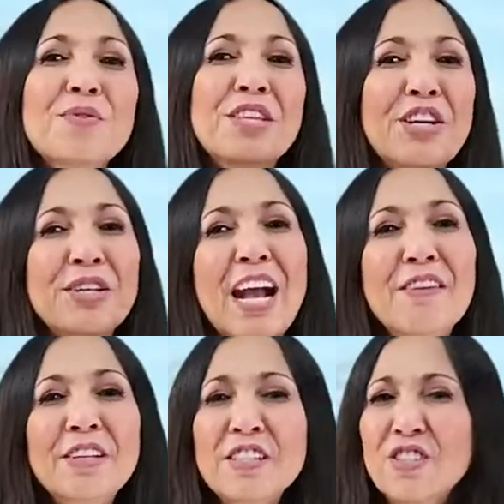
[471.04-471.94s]
So there you
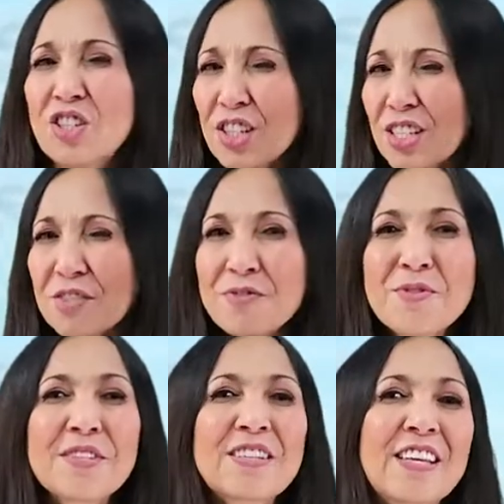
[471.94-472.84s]
have it, just a
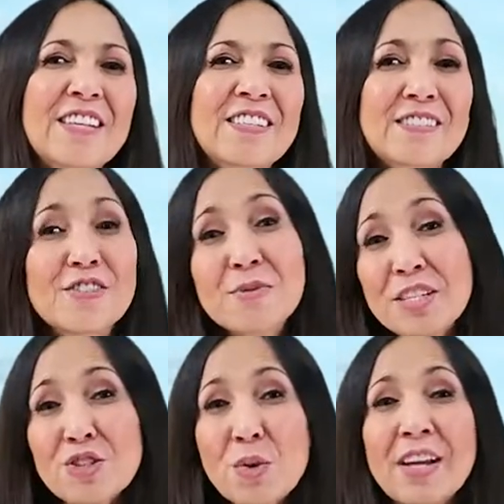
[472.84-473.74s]
few of the things to
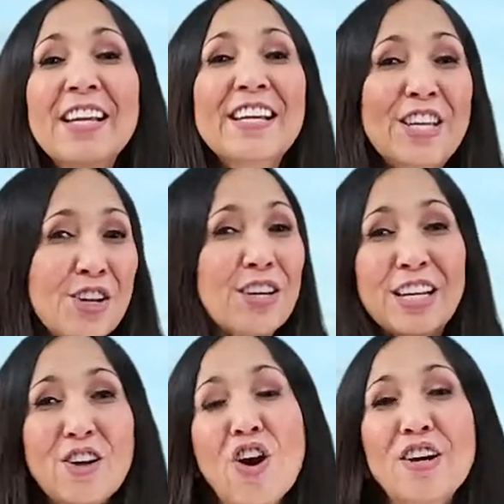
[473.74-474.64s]
enjoy here
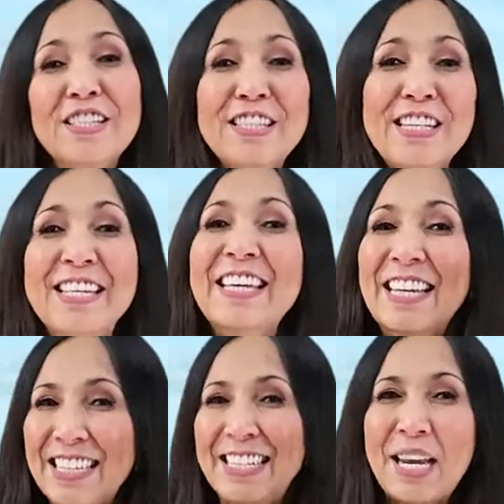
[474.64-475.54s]
in our city,
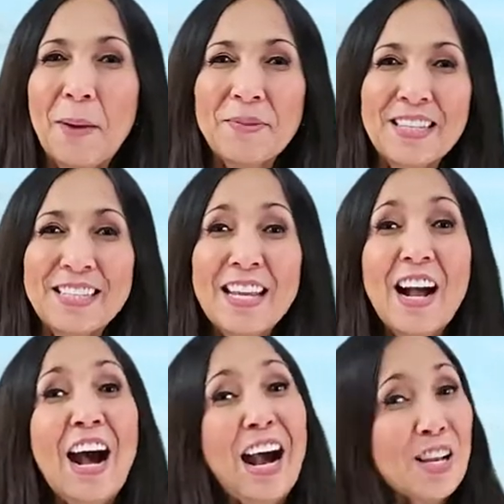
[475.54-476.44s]
Indianapolis.
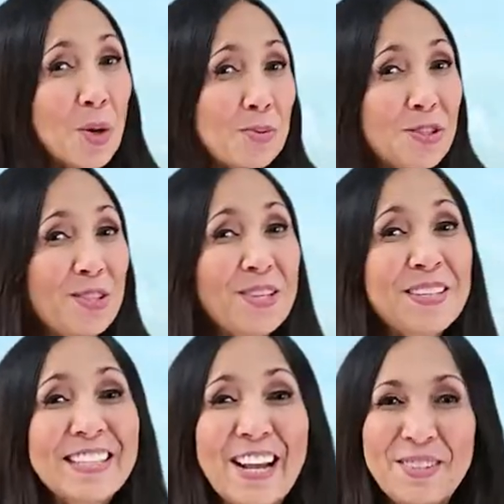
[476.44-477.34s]
I hope to
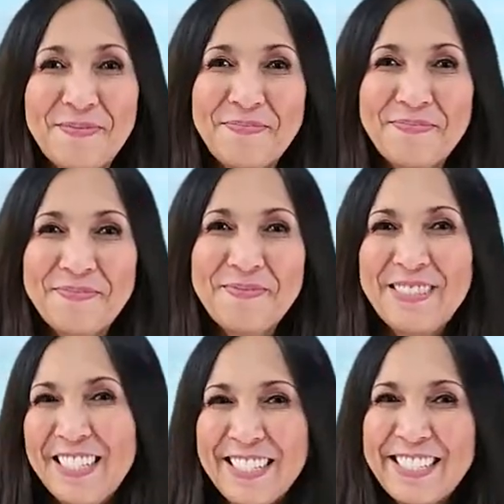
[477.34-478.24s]
see you in town.
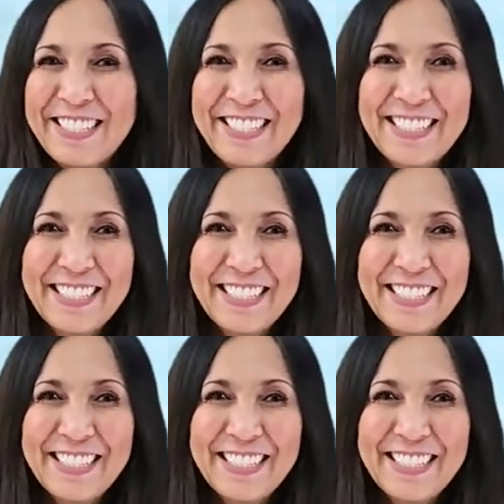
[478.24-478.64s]
Cheers!